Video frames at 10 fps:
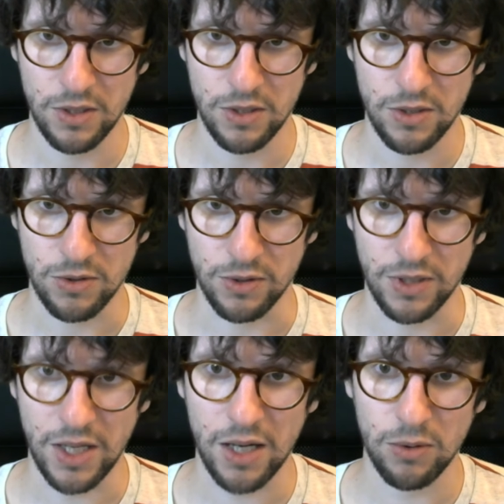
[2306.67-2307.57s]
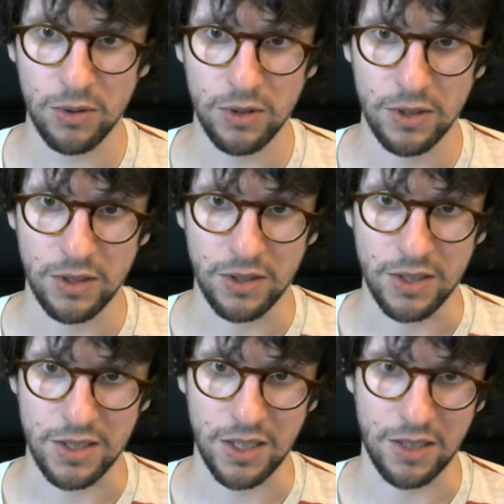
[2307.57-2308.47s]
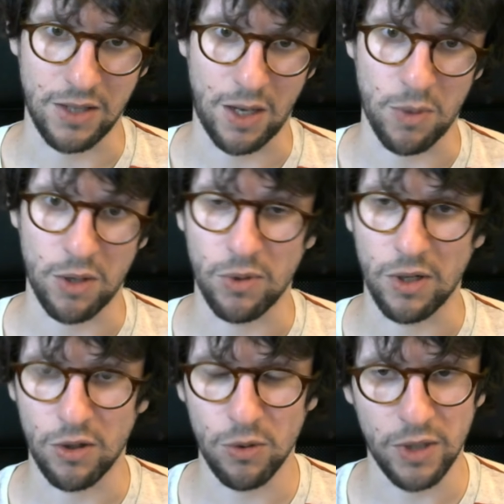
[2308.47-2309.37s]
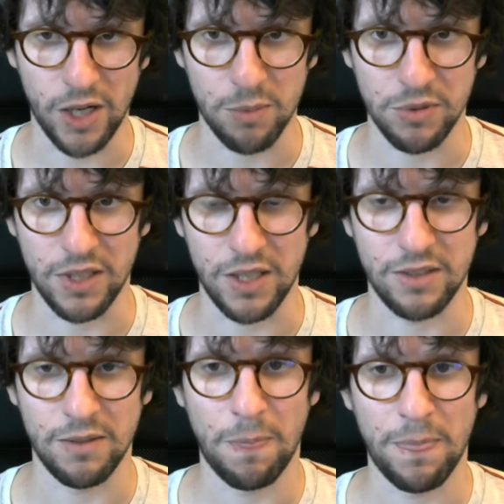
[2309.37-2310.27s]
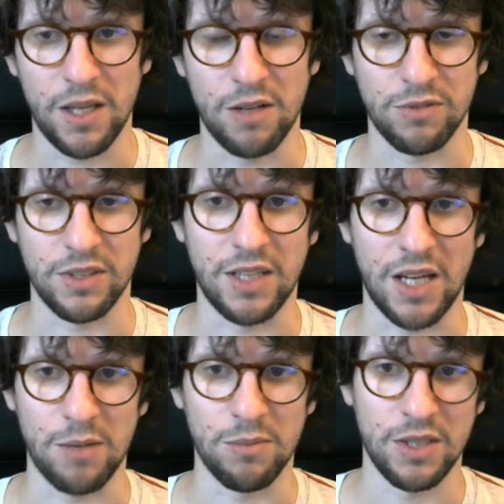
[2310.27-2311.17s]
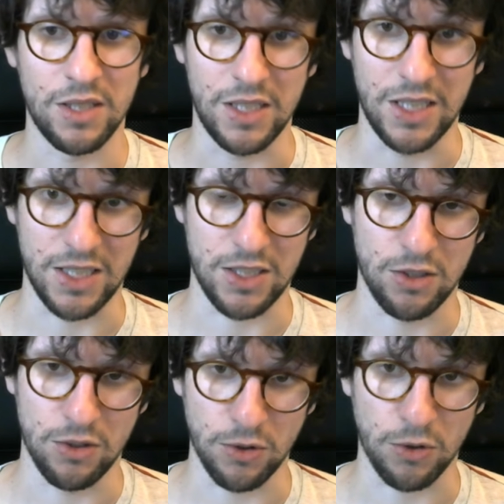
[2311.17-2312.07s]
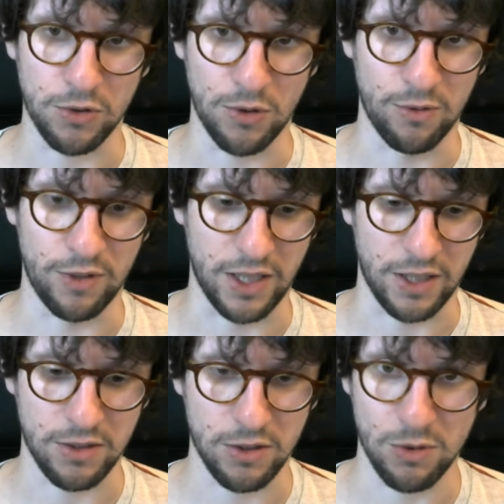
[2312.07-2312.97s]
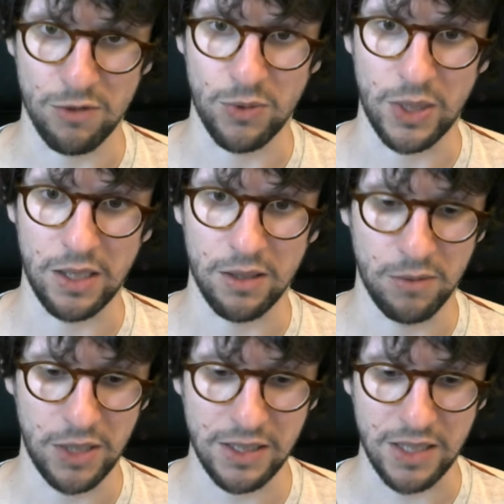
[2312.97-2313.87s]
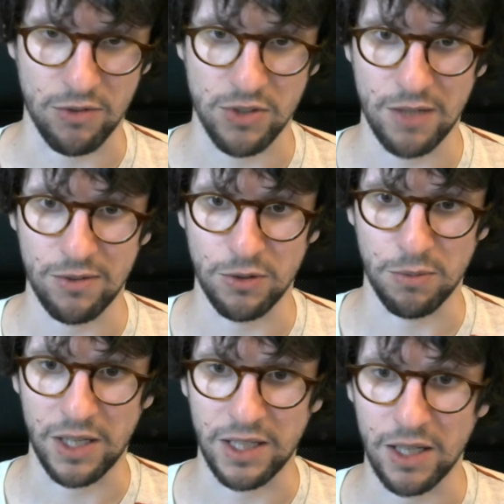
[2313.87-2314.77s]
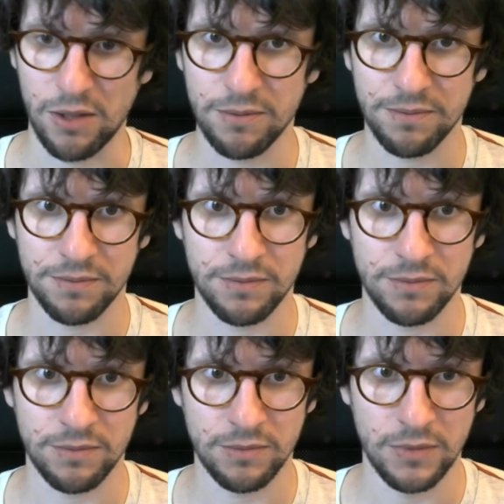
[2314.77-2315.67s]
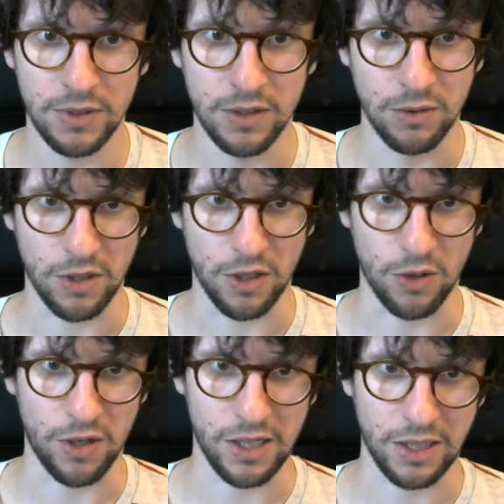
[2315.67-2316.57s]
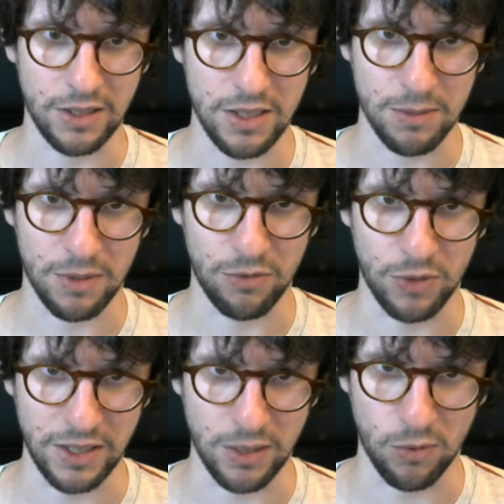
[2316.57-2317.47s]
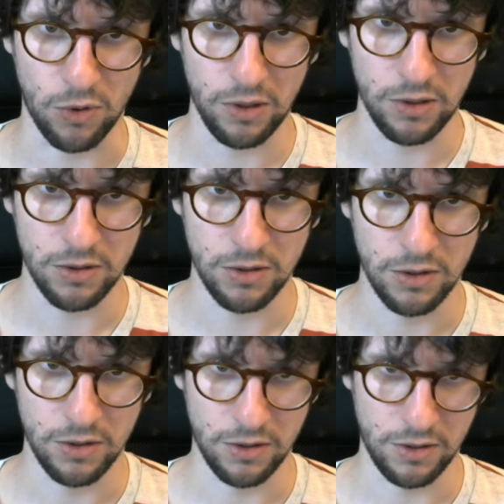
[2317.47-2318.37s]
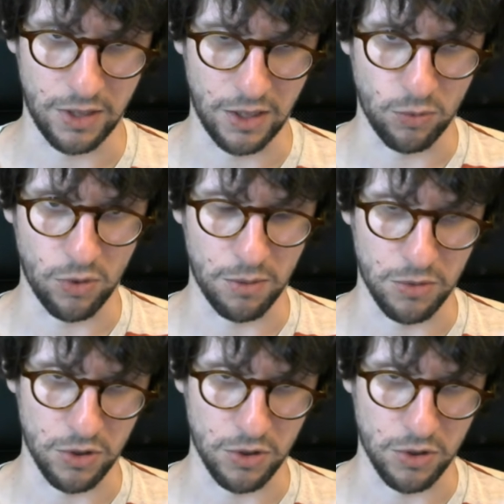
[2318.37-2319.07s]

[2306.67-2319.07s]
So now this tick timer will only update if the game is not over yet. So if we hit F7 to play now, and go around like this, but if we hit a wall, then the worm